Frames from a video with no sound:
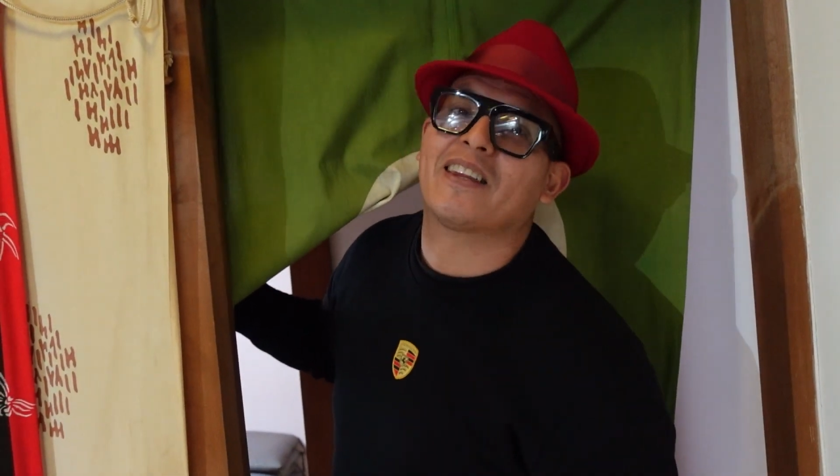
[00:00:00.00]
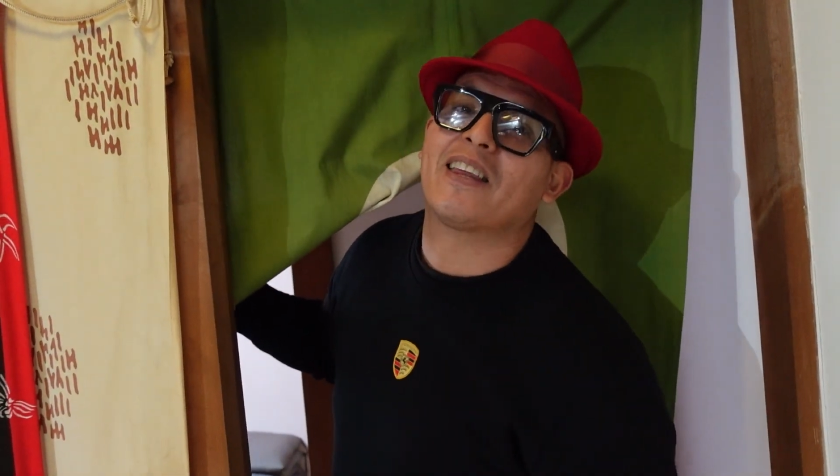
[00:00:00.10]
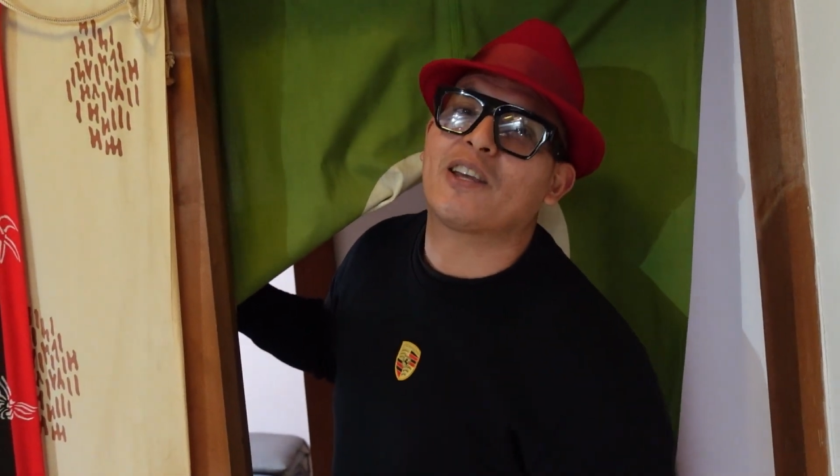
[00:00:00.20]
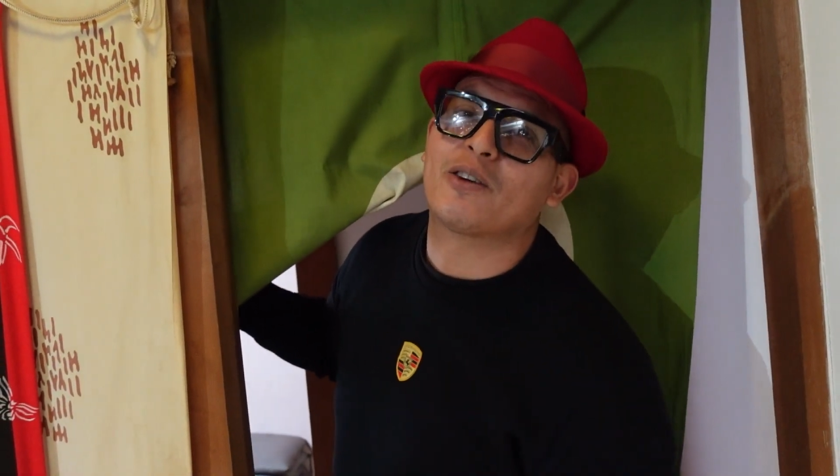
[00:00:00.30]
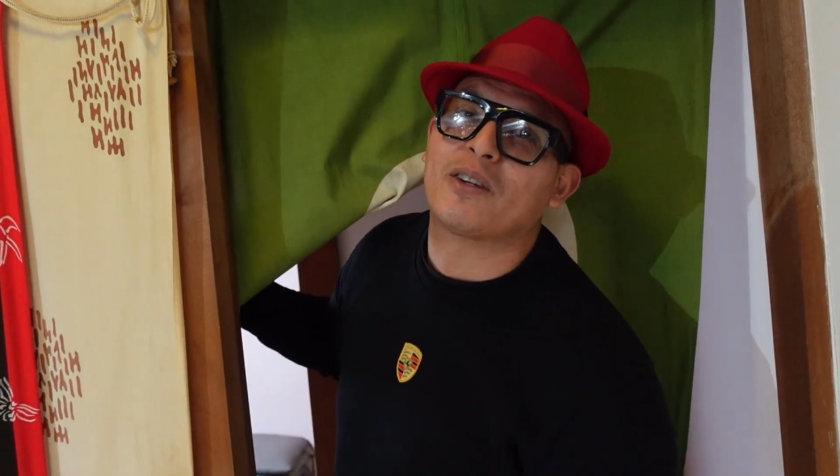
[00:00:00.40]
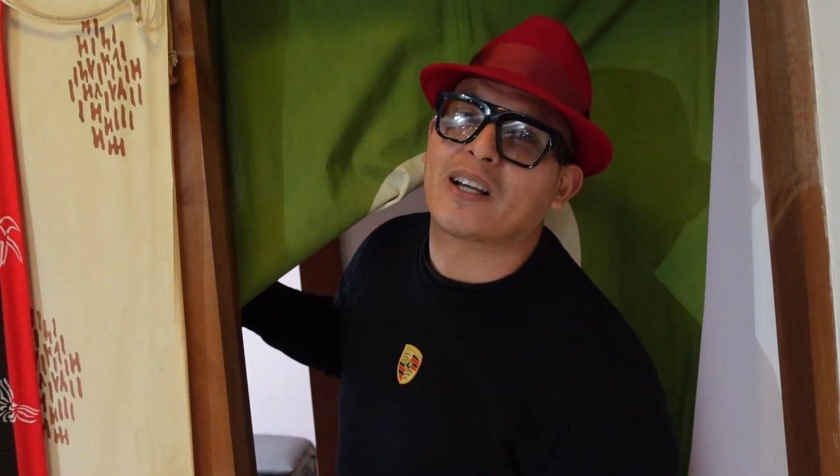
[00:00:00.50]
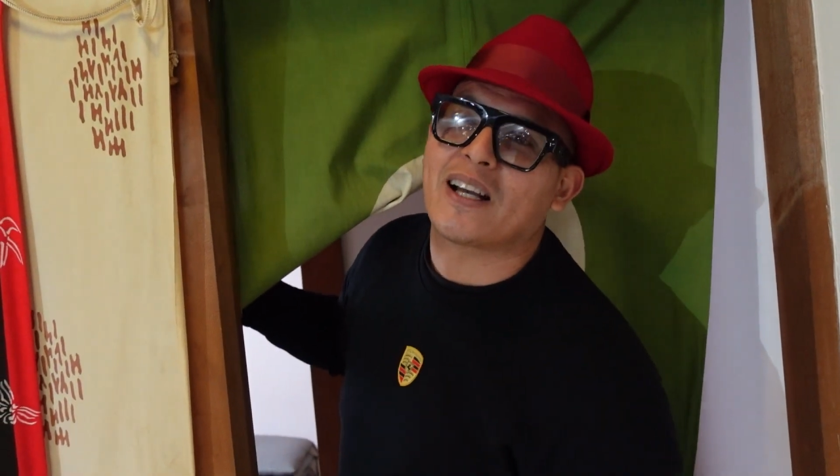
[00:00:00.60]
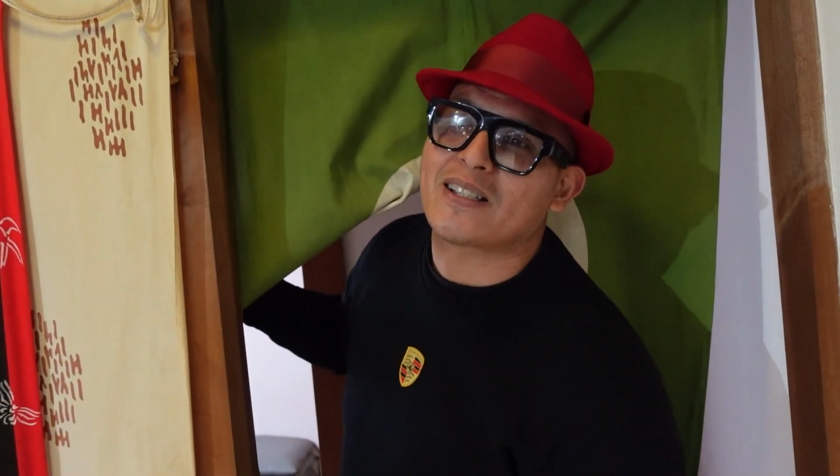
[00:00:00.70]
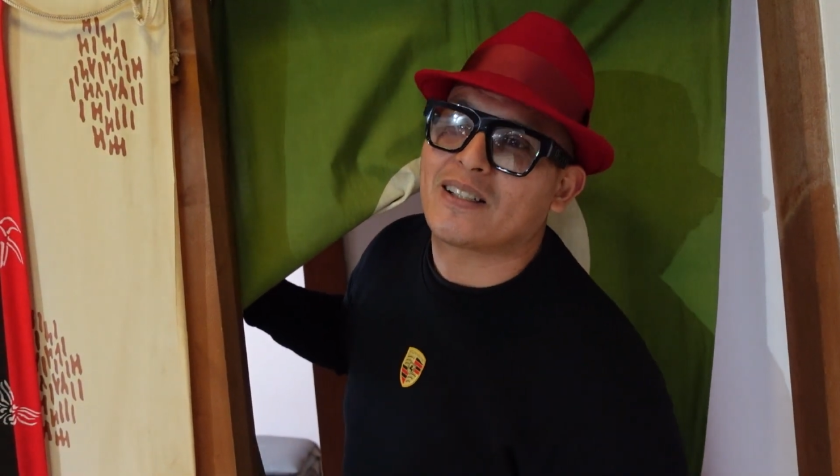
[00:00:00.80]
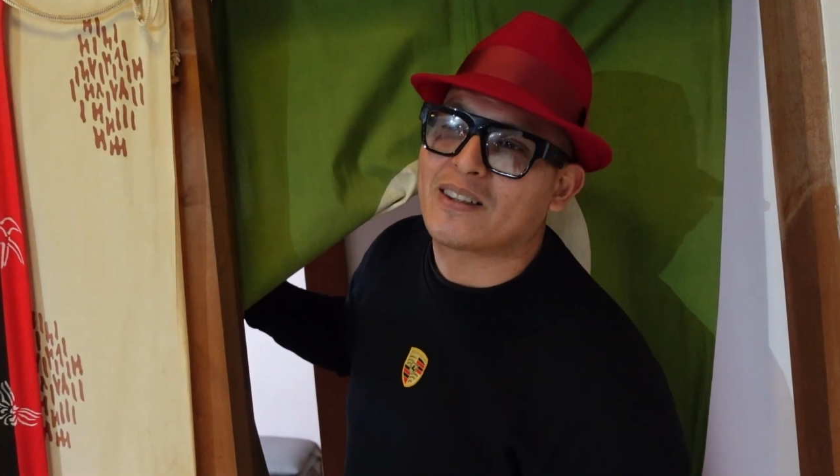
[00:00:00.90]
Thank you,
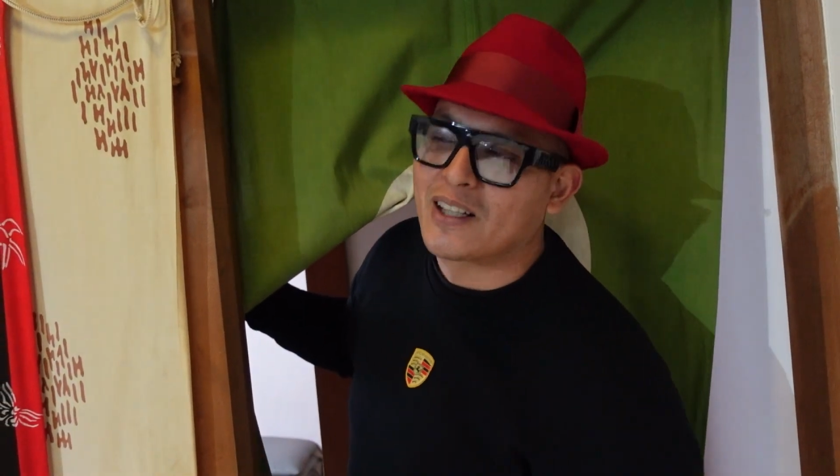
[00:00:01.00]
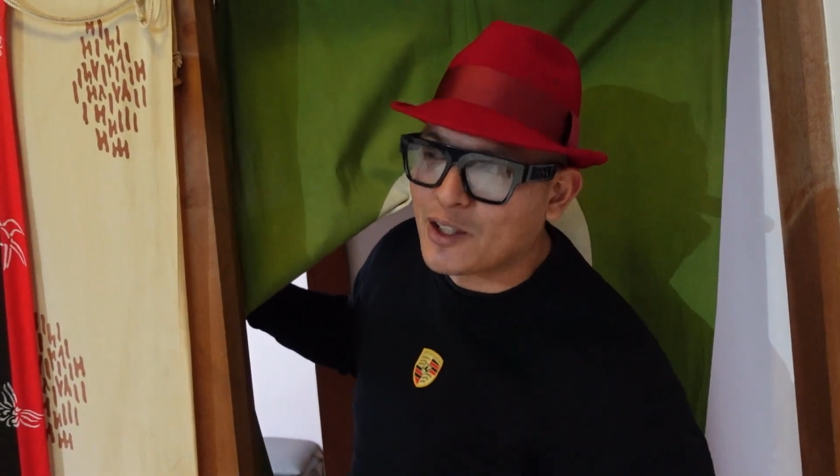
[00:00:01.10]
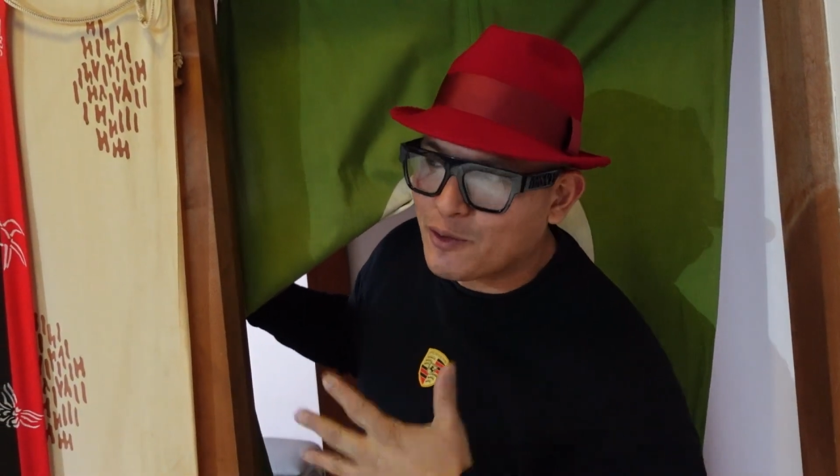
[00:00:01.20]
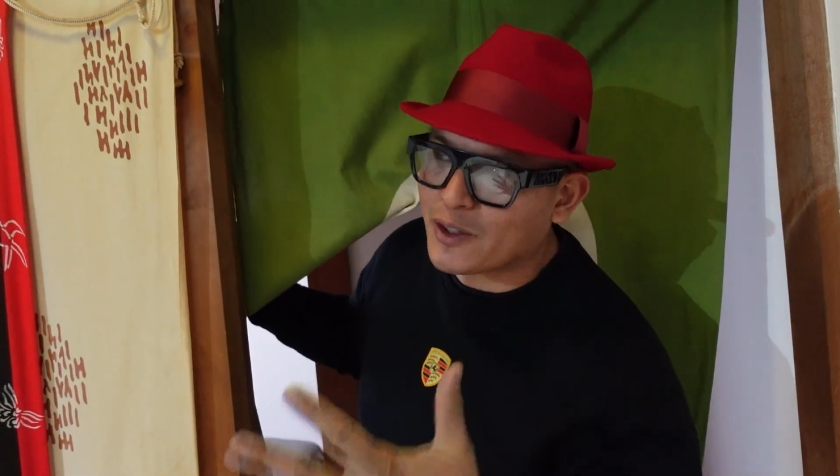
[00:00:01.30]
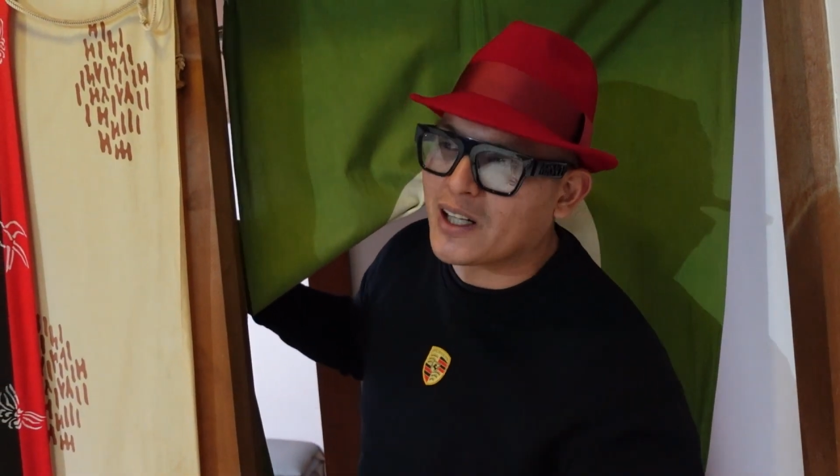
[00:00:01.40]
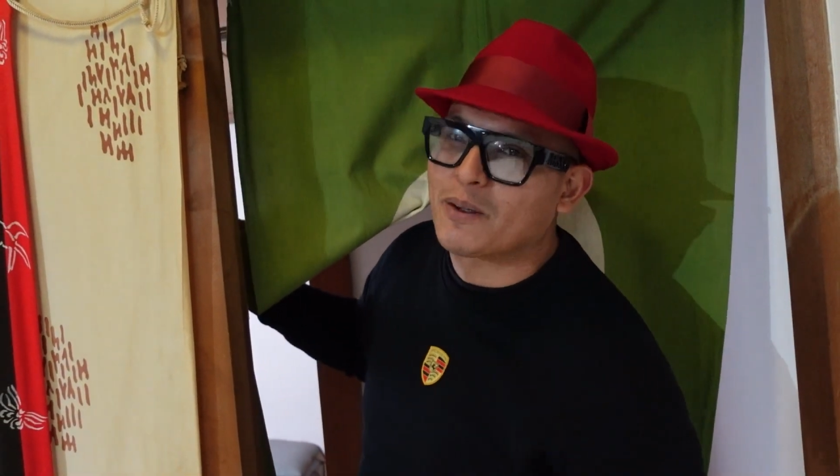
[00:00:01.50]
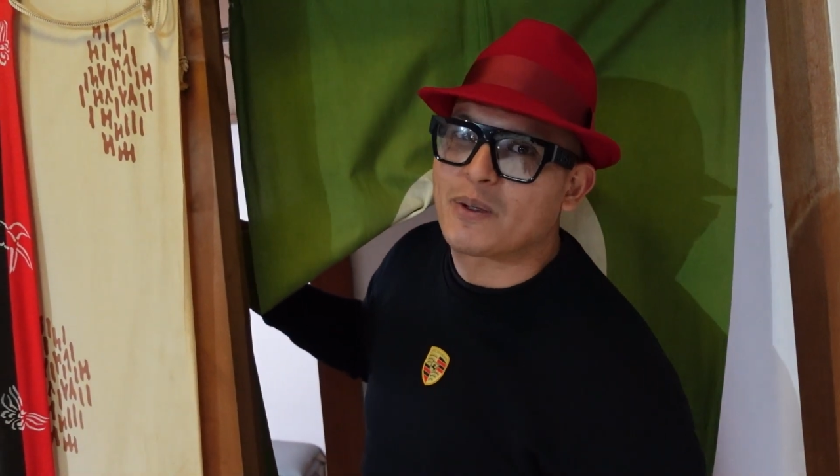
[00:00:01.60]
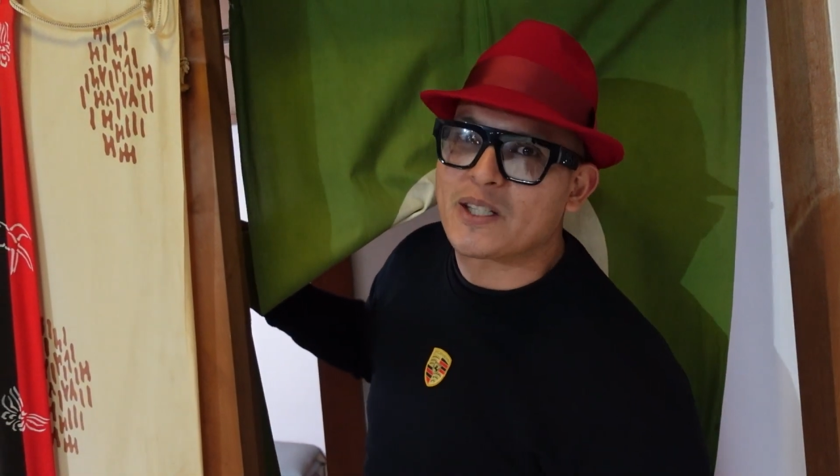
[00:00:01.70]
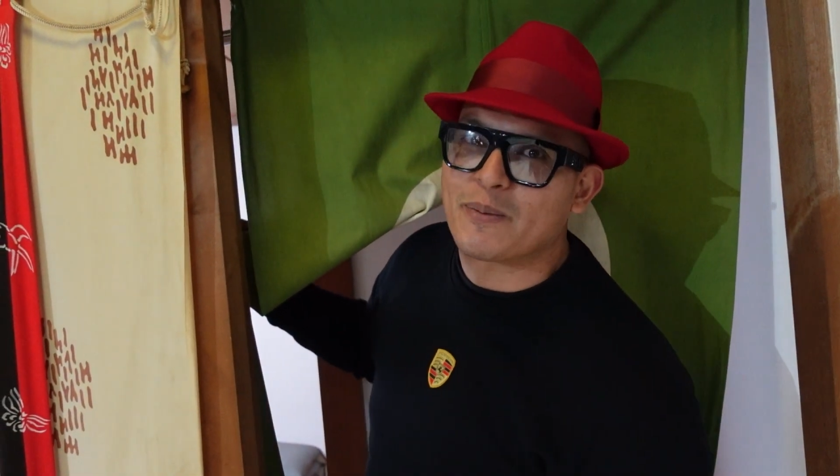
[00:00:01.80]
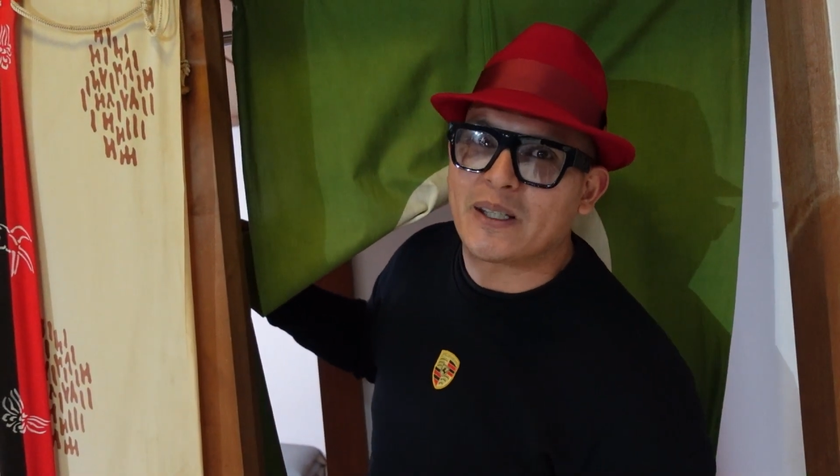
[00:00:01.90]
Nakai-san. Thank you for letting
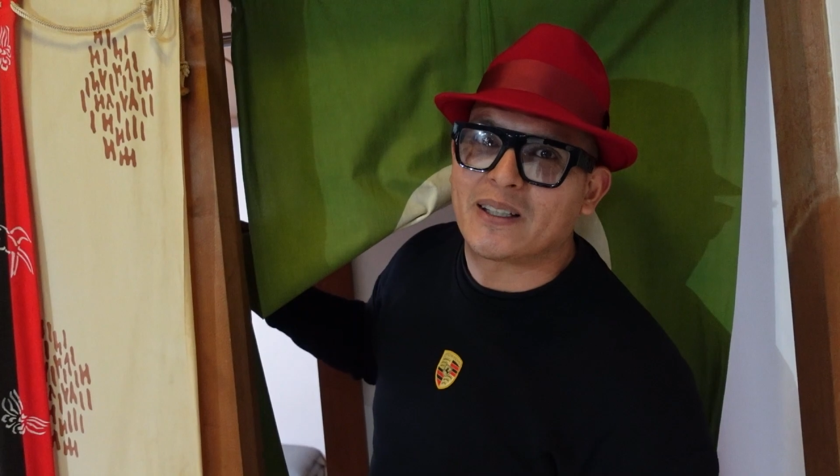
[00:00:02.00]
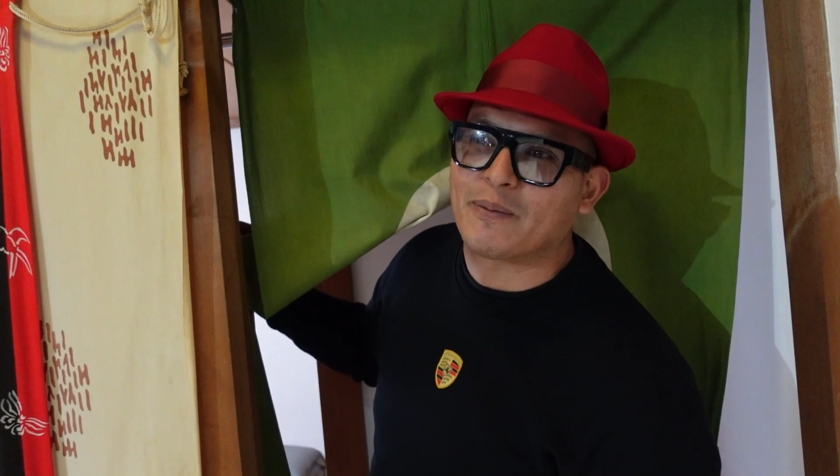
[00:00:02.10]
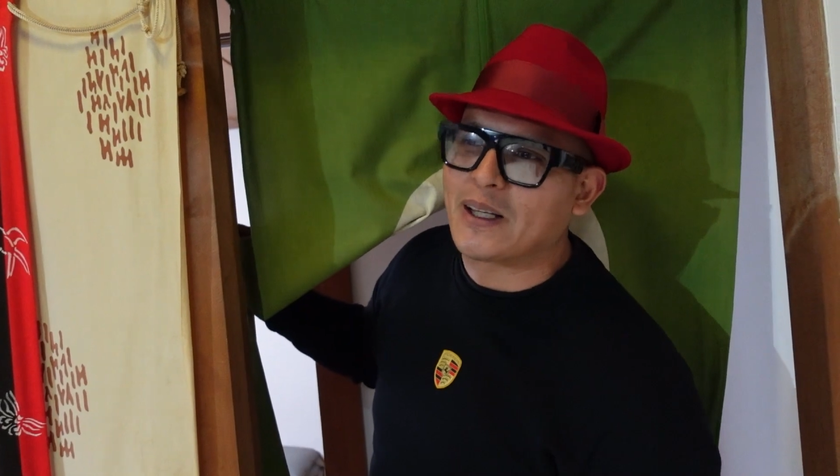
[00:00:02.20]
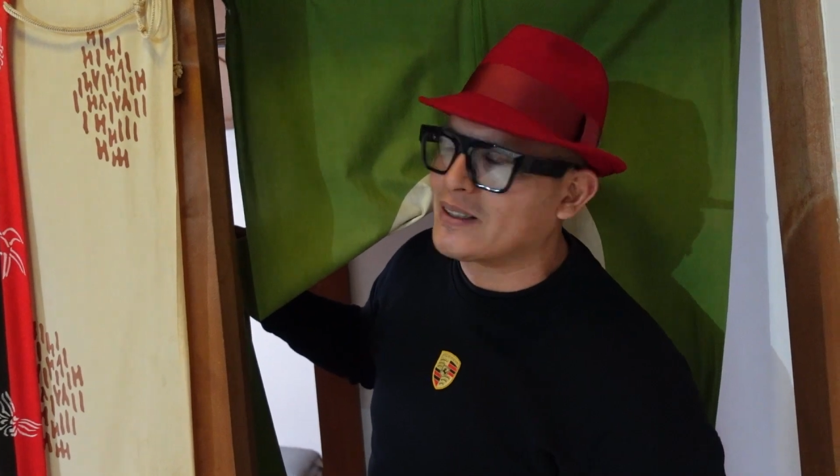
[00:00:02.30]
me speak. Yeah.